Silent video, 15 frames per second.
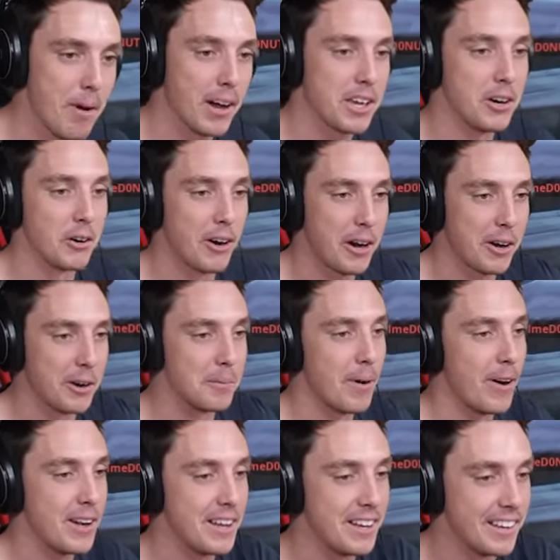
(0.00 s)
my kill record,
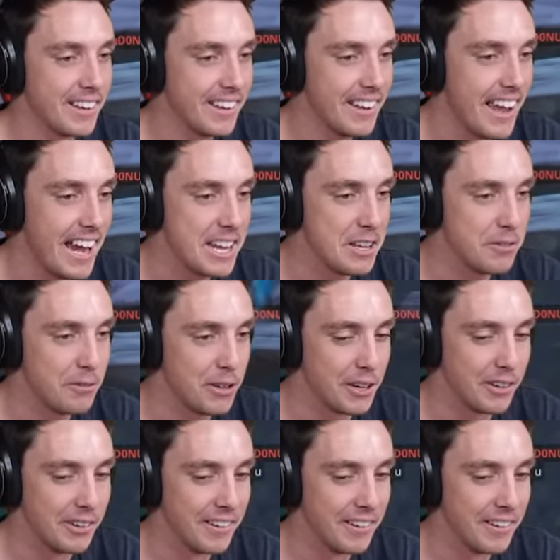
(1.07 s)
Bodie. How do you feel?